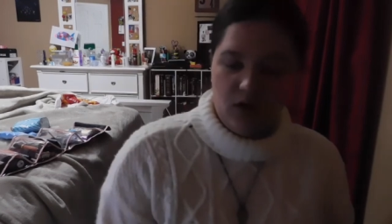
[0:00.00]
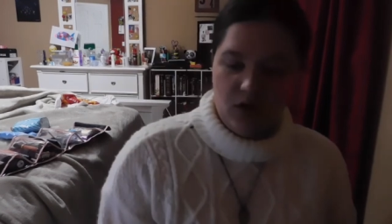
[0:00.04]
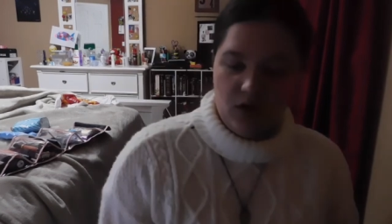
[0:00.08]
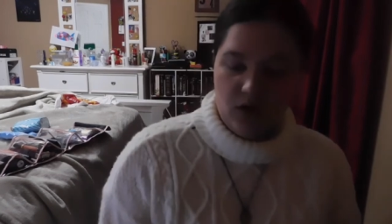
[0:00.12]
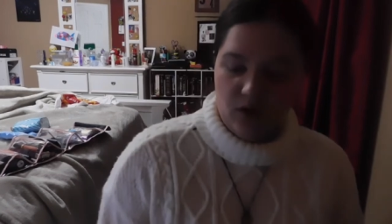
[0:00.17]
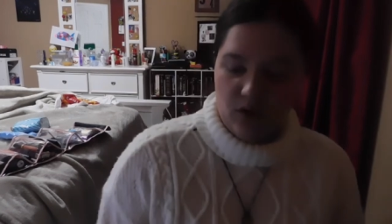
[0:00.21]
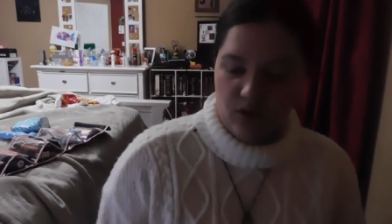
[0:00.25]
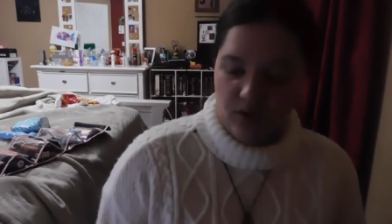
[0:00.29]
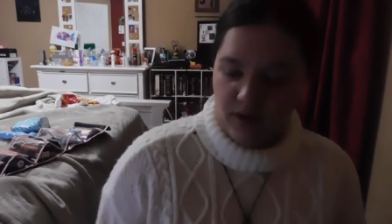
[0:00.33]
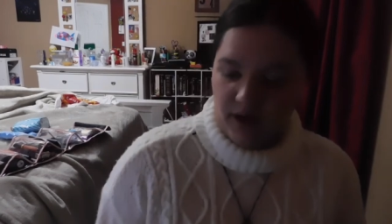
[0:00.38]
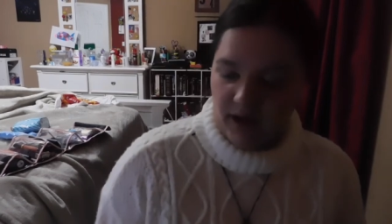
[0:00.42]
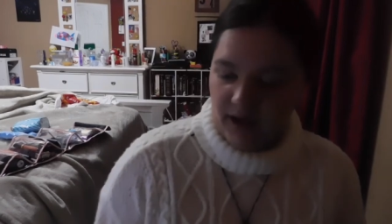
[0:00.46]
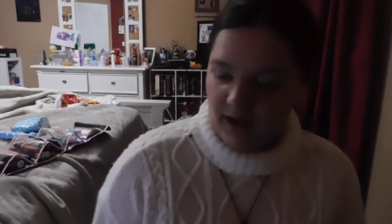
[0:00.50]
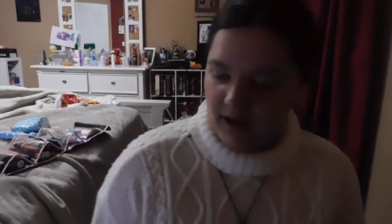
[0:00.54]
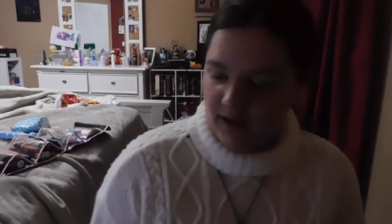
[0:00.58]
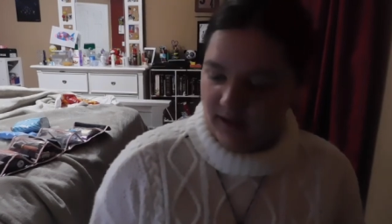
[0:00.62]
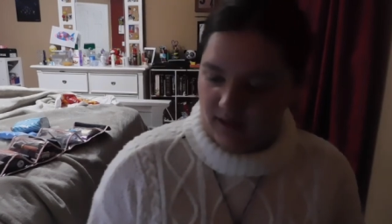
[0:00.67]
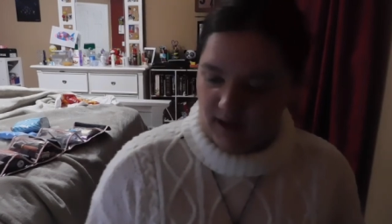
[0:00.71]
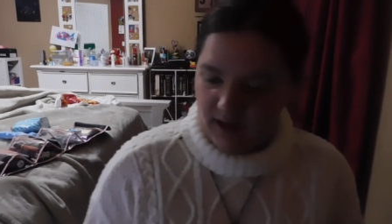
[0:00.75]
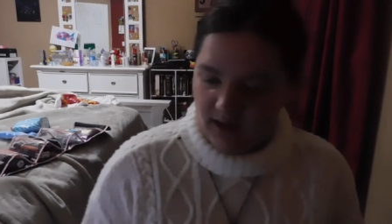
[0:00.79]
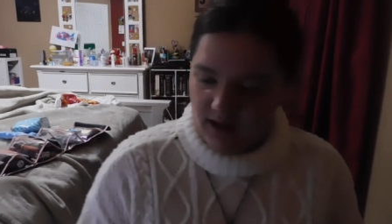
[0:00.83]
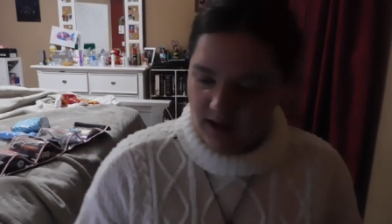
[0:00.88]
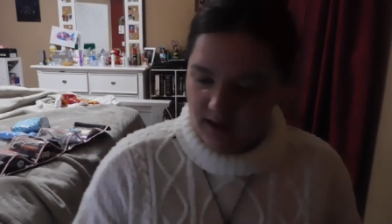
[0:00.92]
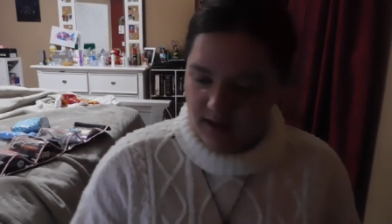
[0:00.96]
Okay,
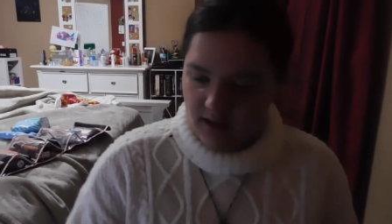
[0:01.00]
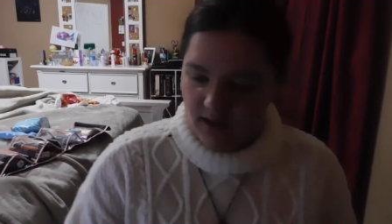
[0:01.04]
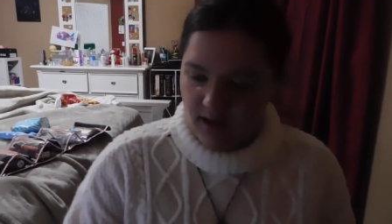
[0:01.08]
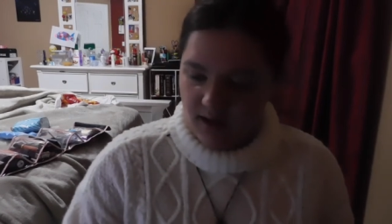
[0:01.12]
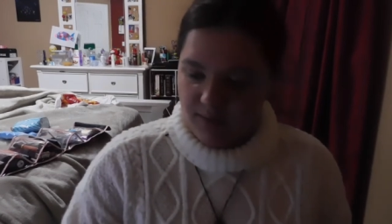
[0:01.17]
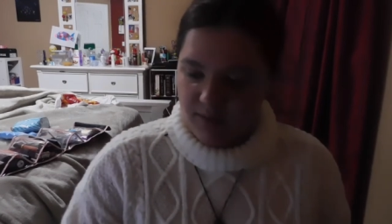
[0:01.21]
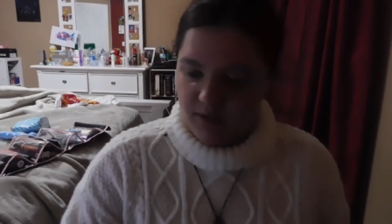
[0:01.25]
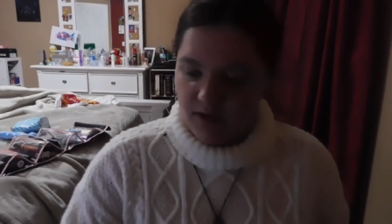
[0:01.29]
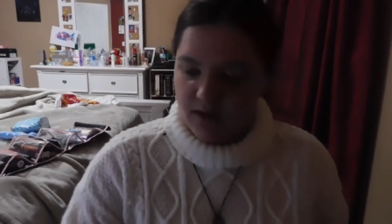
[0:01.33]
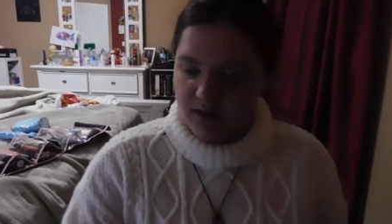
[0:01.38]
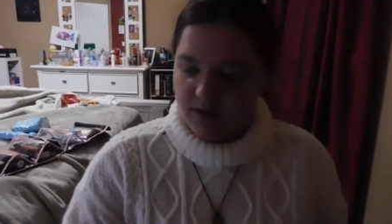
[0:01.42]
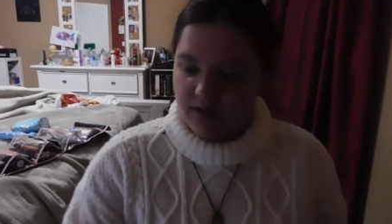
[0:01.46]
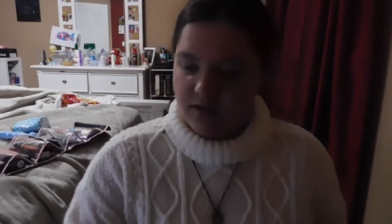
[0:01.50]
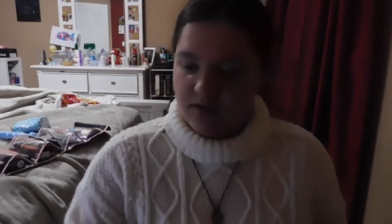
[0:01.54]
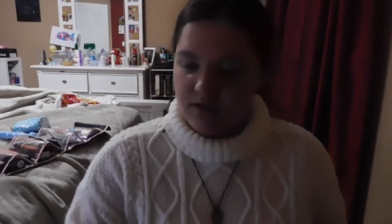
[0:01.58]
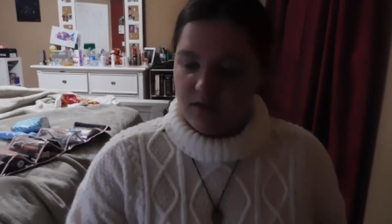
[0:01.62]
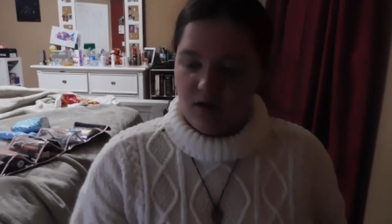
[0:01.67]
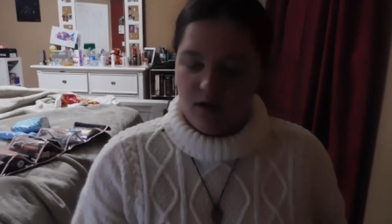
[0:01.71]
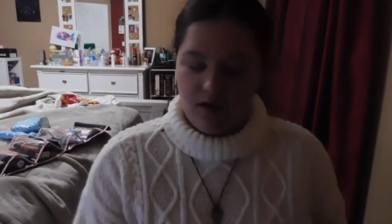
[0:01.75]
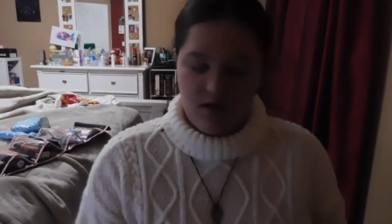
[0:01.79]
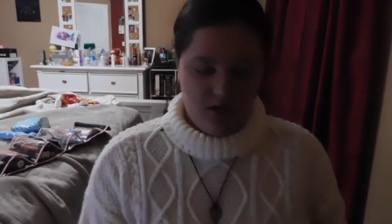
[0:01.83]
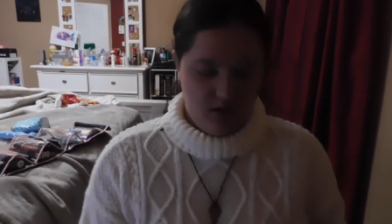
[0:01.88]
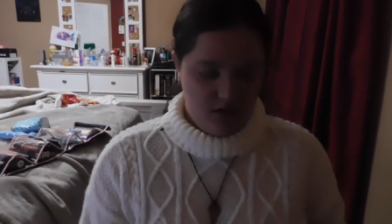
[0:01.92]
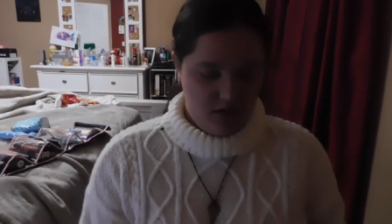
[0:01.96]
like I said, I'm going to
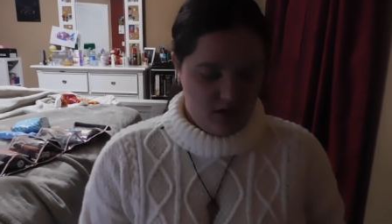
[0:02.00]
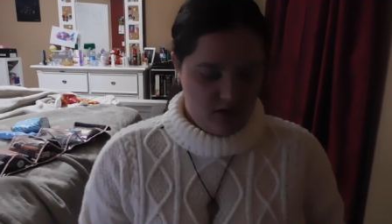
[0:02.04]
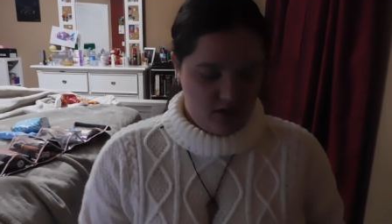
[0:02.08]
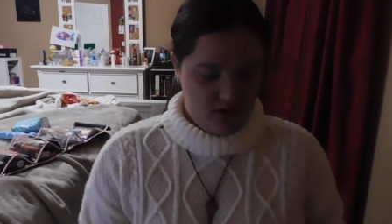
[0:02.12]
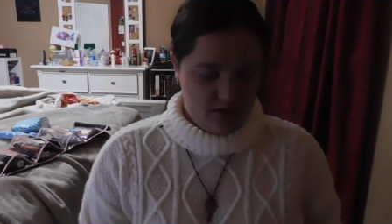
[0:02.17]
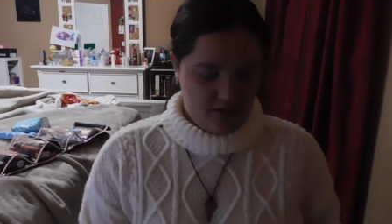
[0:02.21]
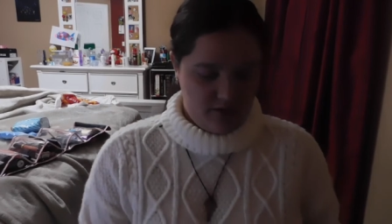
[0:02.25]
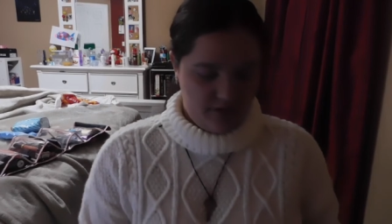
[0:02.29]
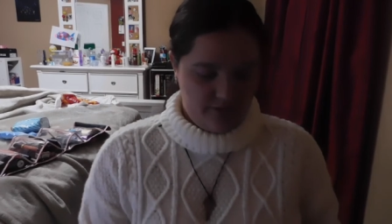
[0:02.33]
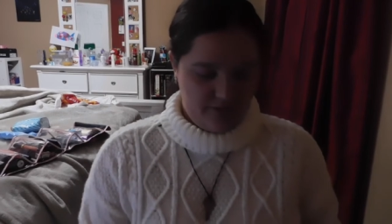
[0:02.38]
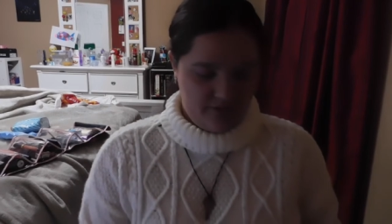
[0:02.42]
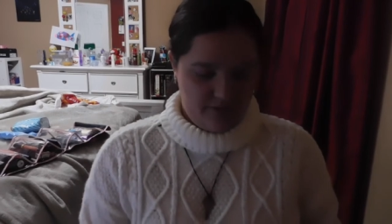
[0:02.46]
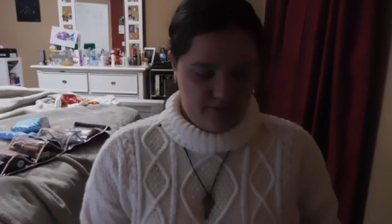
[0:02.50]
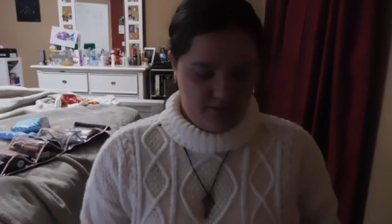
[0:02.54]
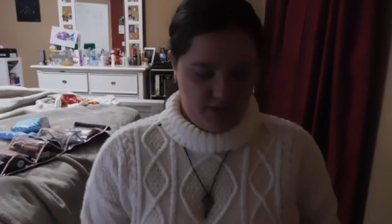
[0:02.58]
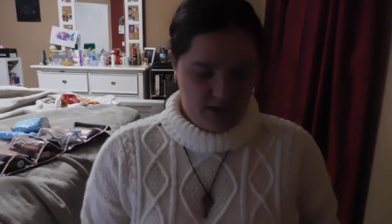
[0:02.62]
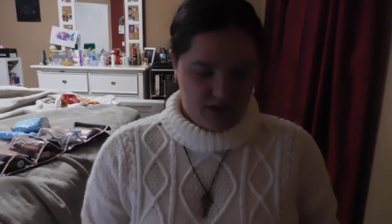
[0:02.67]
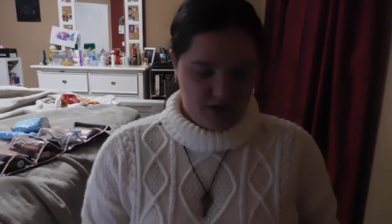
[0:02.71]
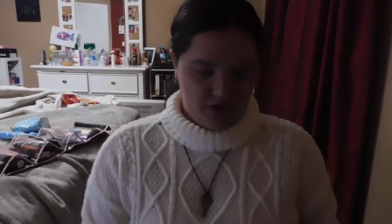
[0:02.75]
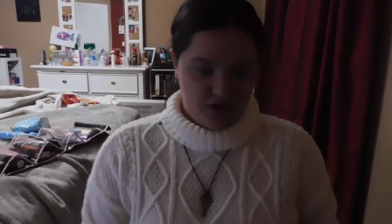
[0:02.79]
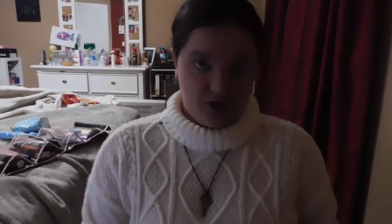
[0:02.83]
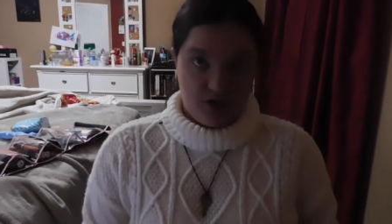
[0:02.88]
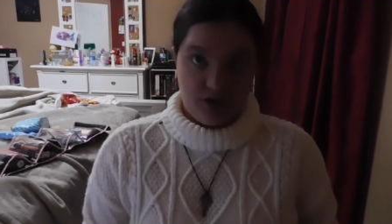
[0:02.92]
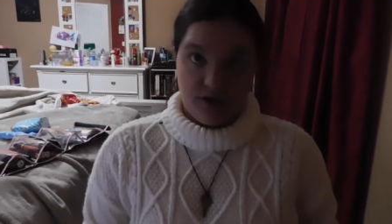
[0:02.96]
start off, make
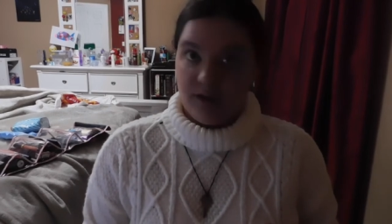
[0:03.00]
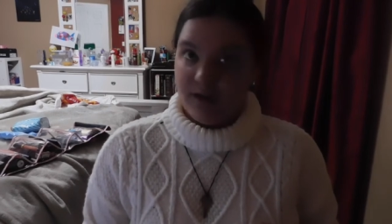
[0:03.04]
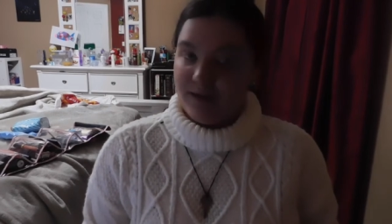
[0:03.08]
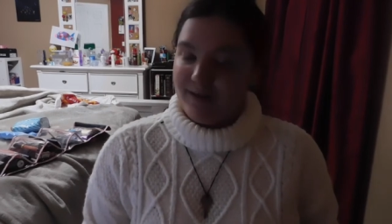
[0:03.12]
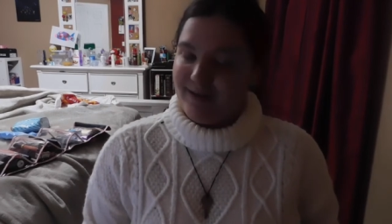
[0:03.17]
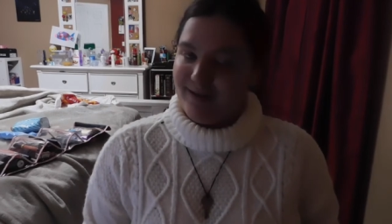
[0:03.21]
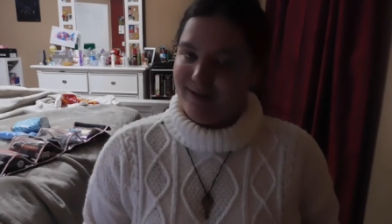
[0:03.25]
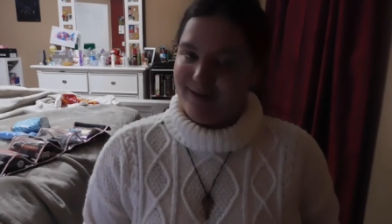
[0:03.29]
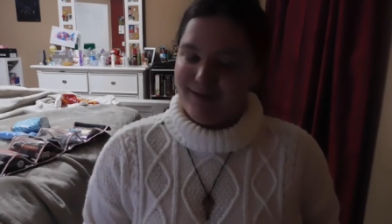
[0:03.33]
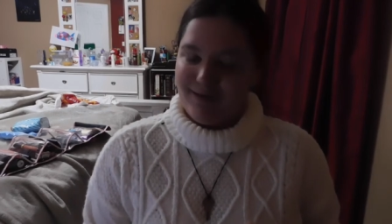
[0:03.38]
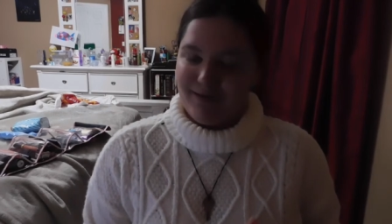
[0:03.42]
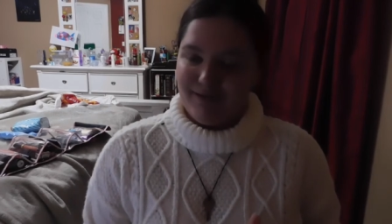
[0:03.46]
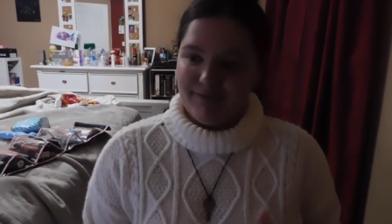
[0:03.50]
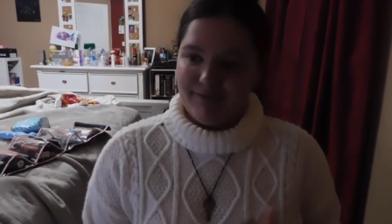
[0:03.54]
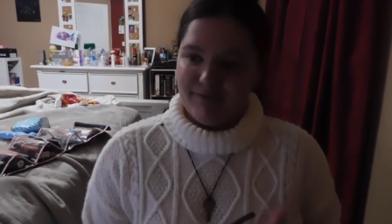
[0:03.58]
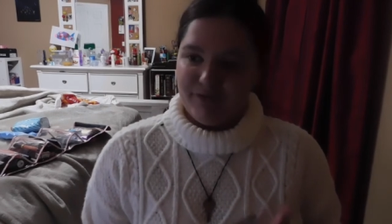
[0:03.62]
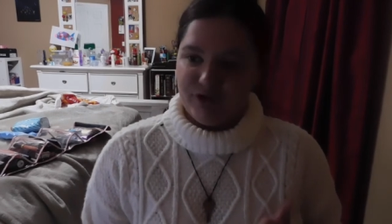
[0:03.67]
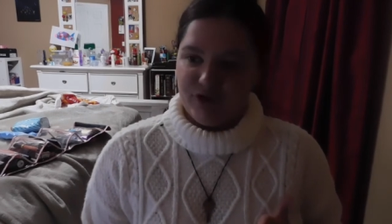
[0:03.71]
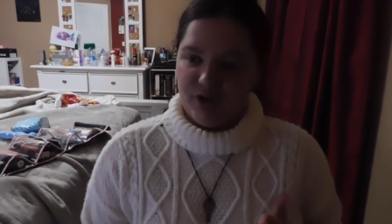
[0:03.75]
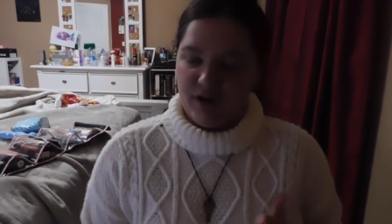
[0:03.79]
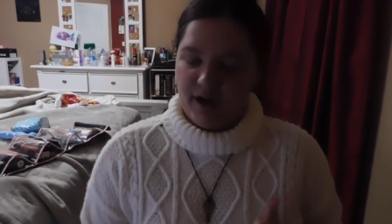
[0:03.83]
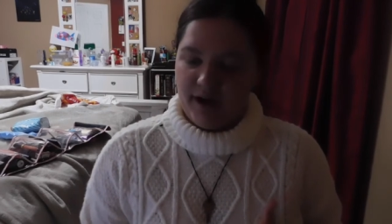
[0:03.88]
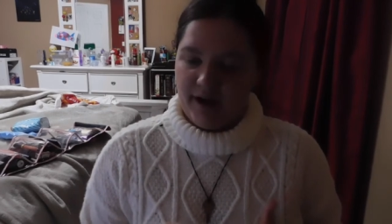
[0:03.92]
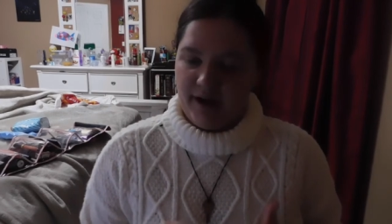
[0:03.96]
sure this is
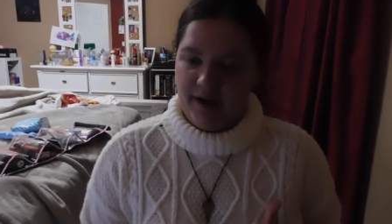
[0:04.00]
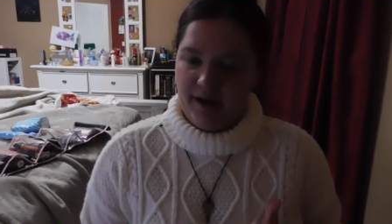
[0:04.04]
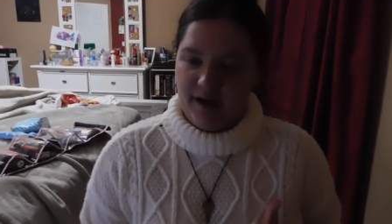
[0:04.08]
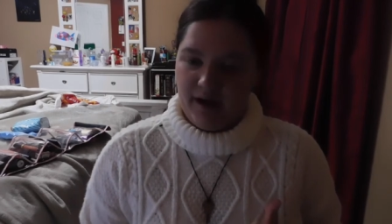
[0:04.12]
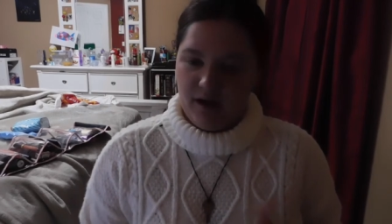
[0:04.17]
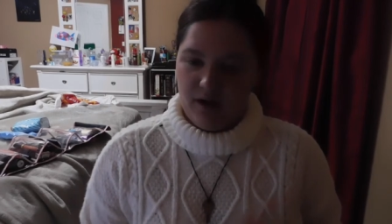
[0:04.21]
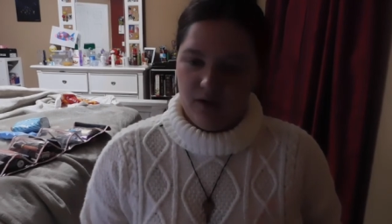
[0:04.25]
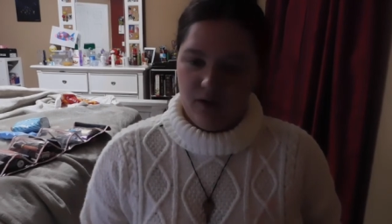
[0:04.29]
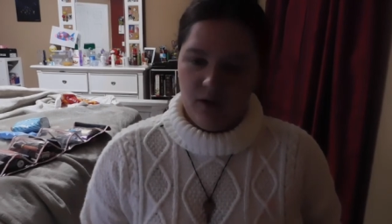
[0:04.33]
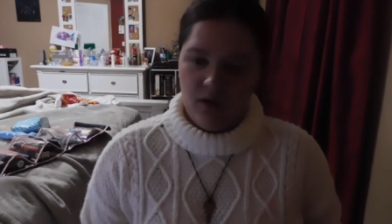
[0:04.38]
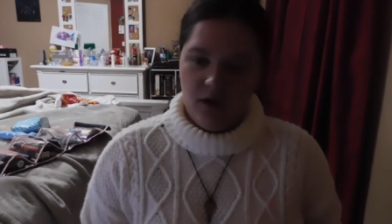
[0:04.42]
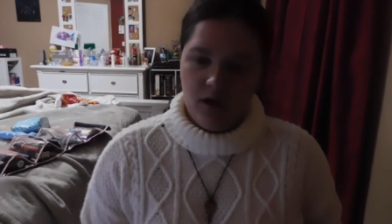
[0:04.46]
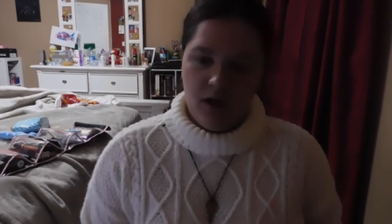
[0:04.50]
dry now,